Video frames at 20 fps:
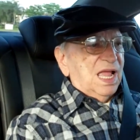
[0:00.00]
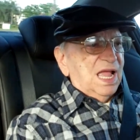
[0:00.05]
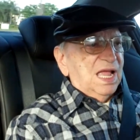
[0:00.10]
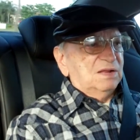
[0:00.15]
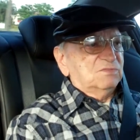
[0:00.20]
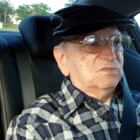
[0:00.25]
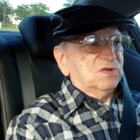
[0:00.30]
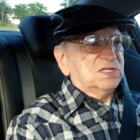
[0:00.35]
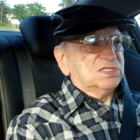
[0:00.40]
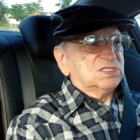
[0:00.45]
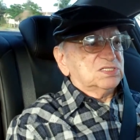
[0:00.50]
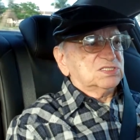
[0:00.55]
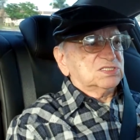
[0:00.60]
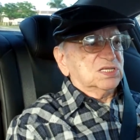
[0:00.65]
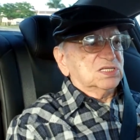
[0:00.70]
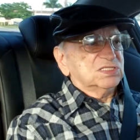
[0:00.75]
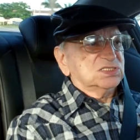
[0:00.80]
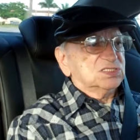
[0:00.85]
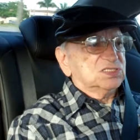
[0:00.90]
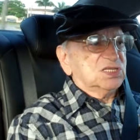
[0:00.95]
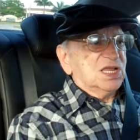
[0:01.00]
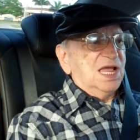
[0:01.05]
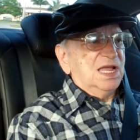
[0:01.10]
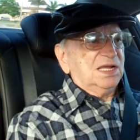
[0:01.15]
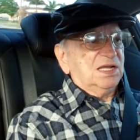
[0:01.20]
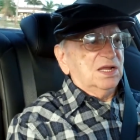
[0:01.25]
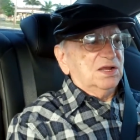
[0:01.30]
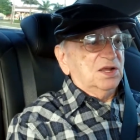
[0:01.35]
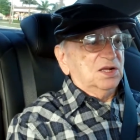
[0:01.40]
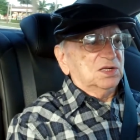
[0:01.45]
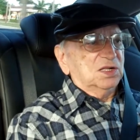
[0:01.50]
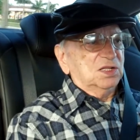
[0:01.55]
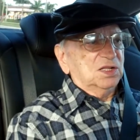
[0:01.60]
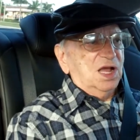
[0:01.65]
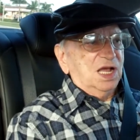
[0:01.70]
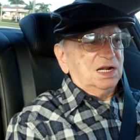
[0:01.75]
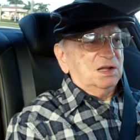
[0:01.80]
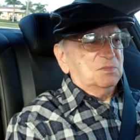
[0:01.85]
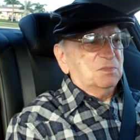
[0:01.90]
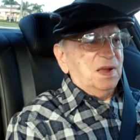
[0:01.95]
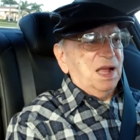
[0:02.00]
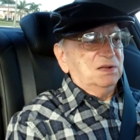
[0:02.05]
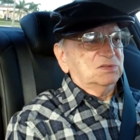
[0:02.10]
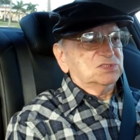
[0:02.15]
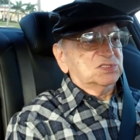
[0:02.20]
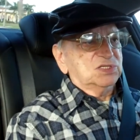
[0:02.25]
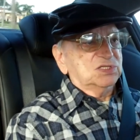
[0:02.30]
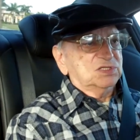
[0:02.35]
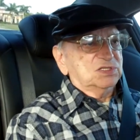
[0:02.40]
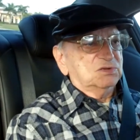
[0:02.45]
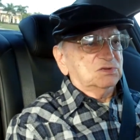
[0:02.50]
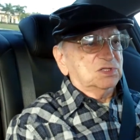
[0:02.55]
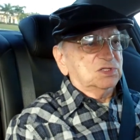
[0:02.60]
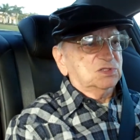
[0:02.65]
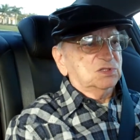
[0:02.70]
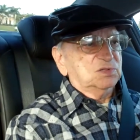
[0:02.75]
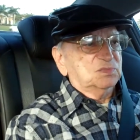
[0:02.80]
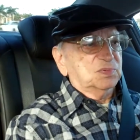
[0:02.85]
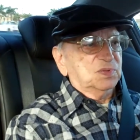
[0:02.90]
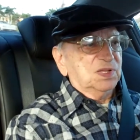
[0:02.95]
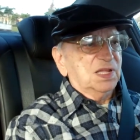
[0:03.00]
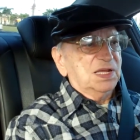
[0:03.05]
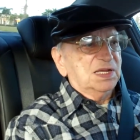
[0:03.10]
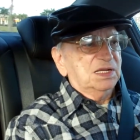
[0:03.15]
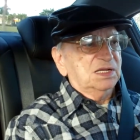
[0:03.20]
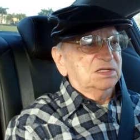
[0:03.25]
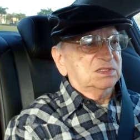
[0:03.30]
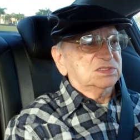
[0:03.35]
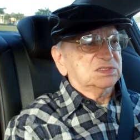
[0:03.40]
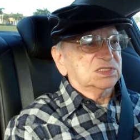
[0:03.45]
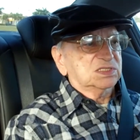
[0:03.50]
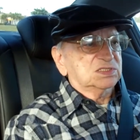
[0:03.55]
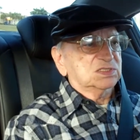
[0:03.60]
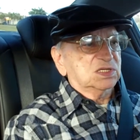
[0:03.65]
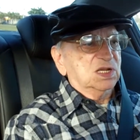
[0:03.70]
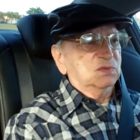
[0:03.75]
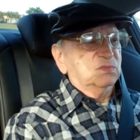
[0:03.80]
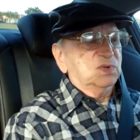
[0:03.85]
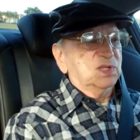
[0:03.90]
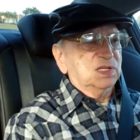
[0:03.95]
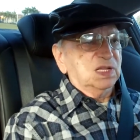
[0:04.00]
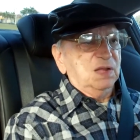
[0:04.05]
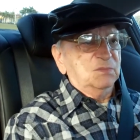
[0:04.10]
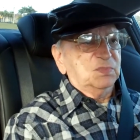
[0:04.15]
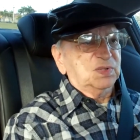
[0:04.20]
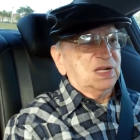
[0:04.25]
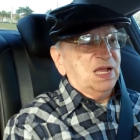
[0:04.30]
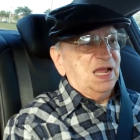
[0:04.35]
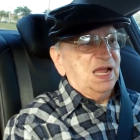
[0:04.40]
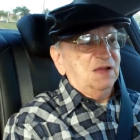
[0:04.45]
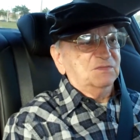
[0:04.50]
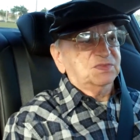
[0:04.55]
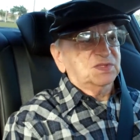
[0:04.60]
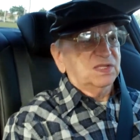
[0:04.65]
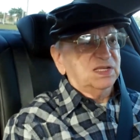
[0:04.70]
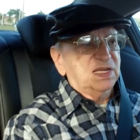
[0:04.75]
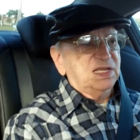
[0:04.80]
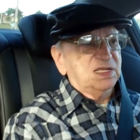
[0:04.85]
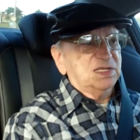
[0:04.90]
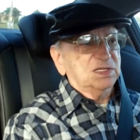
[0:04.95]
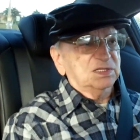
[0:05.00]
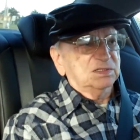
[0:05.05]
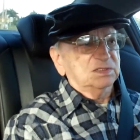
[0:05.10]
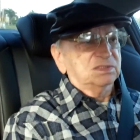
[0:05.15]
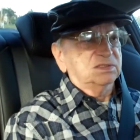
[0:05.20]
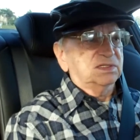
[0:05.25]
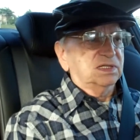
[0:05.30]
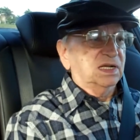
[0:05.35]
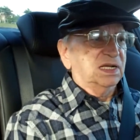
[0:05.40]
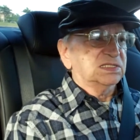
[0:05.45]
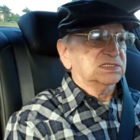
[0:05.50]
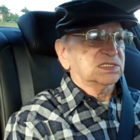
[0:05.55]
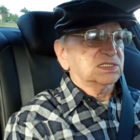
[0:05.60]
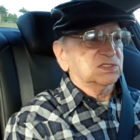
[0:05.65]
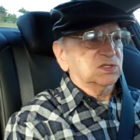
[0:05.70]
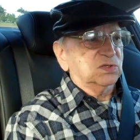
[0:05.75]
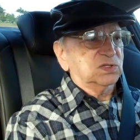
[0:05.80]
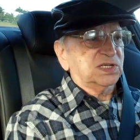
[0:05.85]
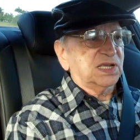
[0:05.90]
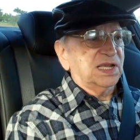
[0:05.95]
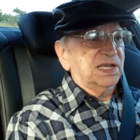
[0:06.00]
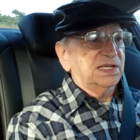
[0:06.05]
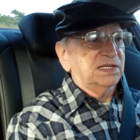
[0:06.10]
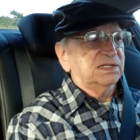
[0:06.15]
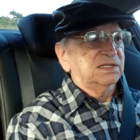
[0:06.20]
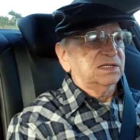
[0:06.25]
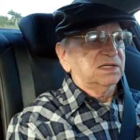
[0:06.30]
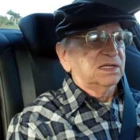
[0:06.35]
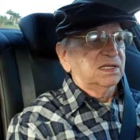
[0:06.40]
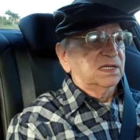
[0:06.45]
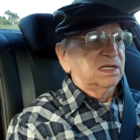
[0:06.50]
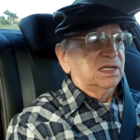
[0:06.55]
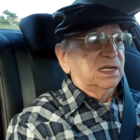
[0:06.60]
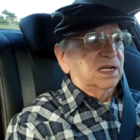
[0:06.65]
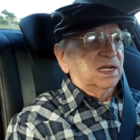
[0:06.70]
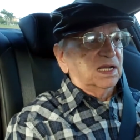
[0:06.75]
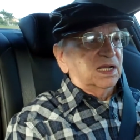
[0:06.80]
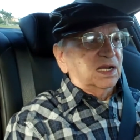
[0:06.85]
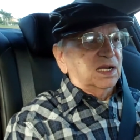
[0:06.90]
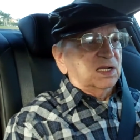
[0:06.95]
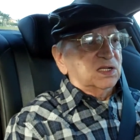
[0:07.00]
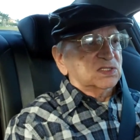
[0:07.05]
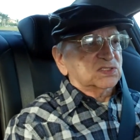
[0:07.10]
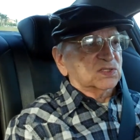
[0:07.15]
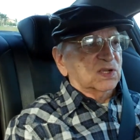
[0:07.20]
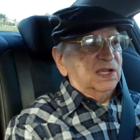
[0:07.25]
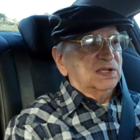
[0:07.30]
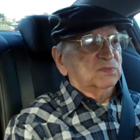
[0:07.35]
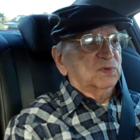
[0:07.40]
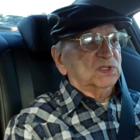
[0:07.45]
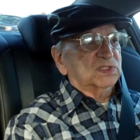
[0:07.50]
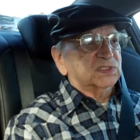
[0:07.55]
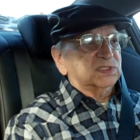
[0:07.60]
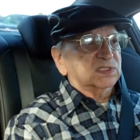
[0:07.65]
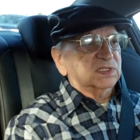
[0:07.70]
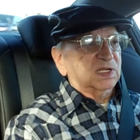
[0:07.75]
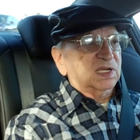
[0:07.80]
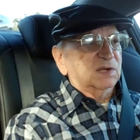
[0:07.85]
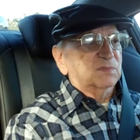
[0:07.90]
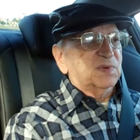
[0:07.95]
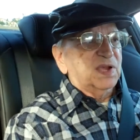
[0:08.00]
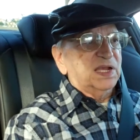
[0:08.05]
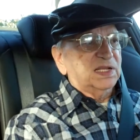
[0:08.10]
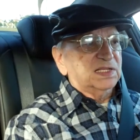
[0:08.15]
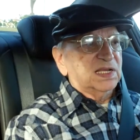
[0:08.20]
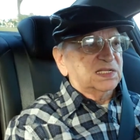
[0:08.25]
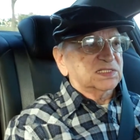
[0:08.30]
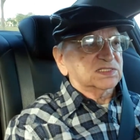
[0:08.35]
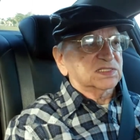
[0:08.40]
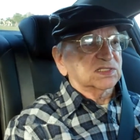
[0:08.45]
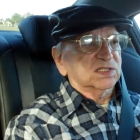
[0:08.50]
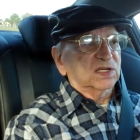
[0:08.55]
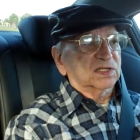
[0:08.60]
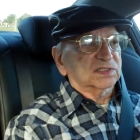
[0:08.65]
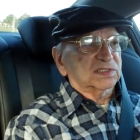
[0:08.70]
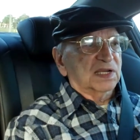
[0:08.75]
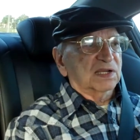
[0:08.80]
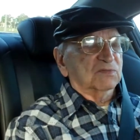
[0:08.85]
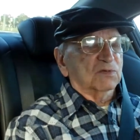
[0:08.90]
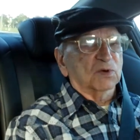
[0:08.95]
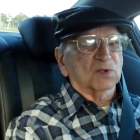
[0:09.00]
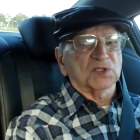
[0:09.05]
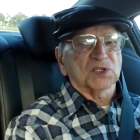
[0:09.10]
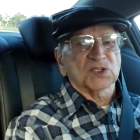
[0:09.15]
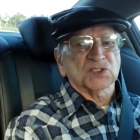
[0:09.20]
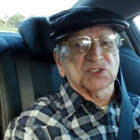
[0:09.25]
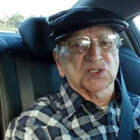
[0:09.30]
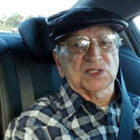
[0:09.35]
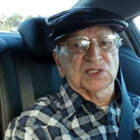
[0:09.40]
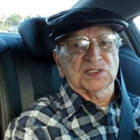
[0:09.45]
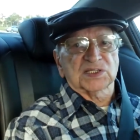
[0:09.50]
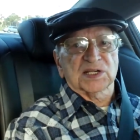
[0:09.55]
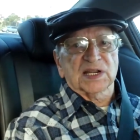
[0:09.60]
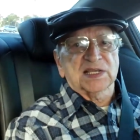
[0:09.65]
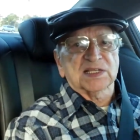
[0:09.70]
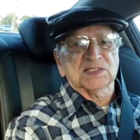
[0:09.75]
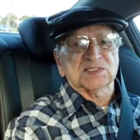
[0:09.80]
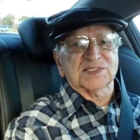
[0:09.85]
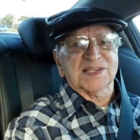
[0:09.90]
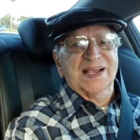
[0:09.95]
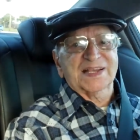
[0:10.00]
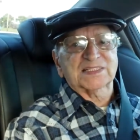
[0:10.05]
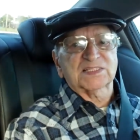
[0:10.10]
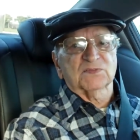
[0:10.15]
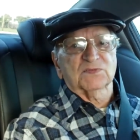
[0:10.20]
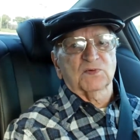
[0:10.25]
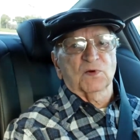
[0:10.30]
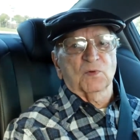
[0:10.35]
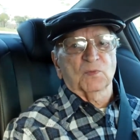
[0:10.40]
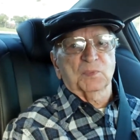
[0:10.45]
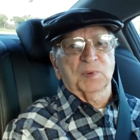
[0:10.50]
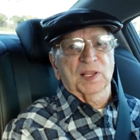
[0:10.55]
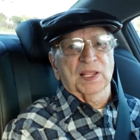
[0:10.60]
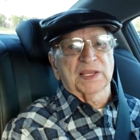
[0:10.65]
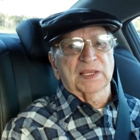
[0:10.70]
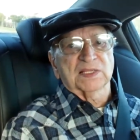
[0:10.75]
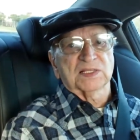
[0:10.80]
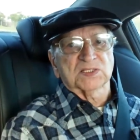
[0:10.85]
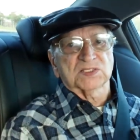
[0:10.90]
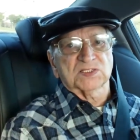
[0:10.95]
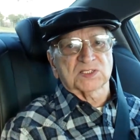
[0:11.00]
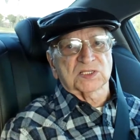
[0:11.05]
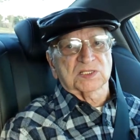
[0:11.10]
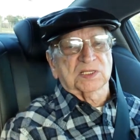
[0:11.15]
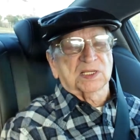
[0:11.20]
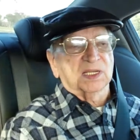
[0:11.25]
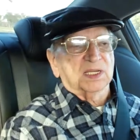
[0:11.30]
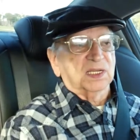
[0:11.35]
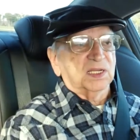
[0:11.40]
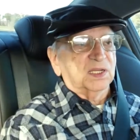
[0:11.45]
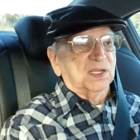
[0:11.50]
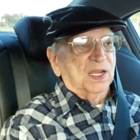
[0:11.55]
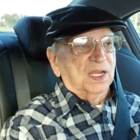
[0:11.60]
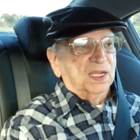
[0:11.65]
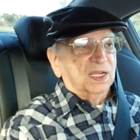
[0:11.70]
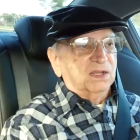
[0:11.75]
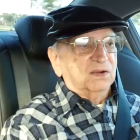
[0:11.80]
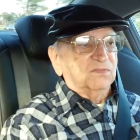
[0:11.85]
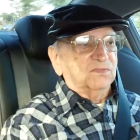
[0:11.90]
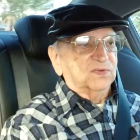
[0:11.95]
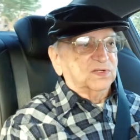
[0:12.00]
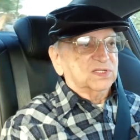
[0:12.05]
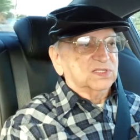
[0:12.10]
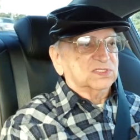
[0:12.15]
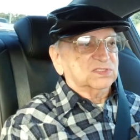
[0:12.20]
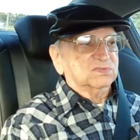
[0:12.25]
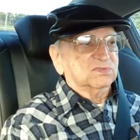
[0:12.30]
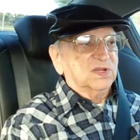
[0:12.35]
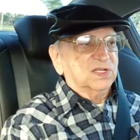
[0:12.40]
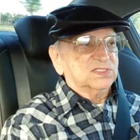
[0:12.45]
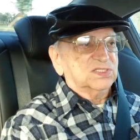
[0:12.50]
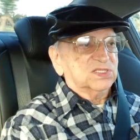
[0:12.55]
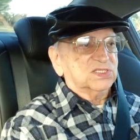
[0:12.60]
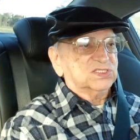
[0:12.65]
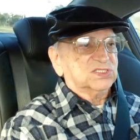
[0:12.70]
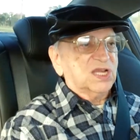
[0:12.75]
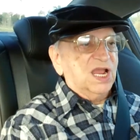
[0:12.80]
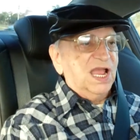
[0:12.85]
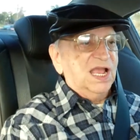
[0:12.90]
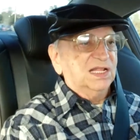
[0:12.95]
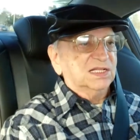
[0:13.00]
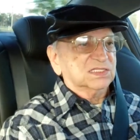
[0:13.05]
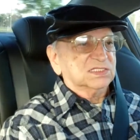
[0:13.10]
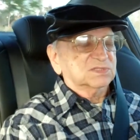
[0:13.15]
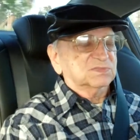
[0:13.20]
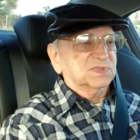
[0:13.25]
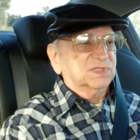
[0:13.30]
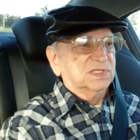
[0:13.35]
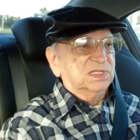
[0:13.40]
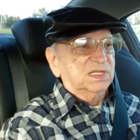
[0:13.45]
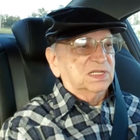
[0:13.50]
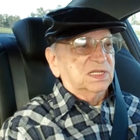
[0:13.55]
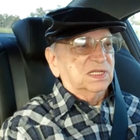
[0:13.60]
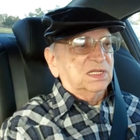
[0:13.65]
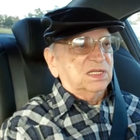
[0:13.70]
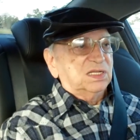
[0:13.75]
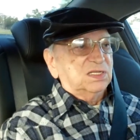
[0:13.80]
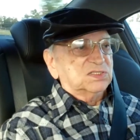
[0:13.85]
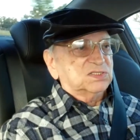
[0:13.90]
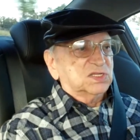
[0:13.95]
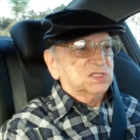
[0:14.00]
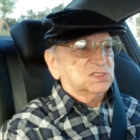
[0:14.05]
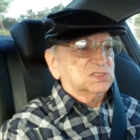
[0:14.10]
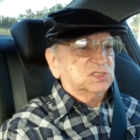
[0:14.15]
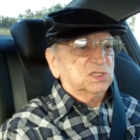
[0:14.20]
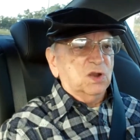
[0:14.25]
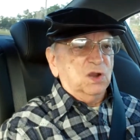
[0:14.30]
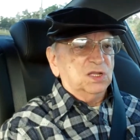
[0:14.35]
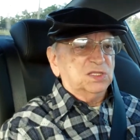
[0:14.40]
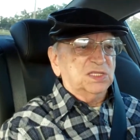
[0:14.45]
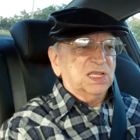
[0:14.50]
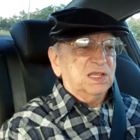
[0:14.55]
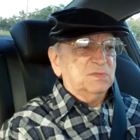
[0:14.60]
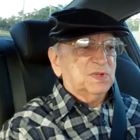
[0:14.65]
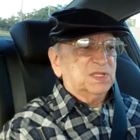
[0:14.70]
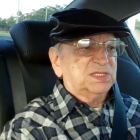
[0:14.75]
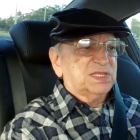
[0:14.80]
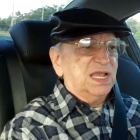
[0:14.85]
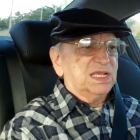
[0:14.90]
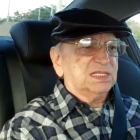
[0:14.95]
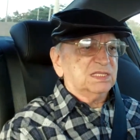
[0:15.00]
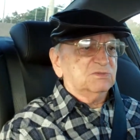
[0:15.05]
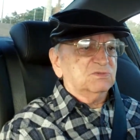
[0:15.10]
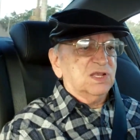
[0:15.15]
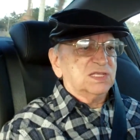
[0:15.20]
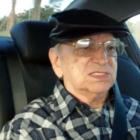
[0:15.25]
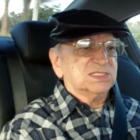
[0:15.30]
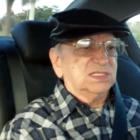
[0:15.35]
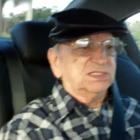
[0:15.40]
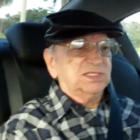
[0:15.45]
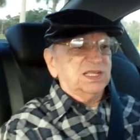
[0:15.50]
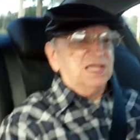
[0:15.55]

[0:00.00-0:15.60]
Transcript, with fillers: and Reggie says, Jack, I heard a lot about you. You're a good player. He says, well, but I have to hear you. I says, okay. So I went to the command. I said, look, they're auditioning today's saxophone players for this Reggie Childs. She says, go, Demon, take the rest of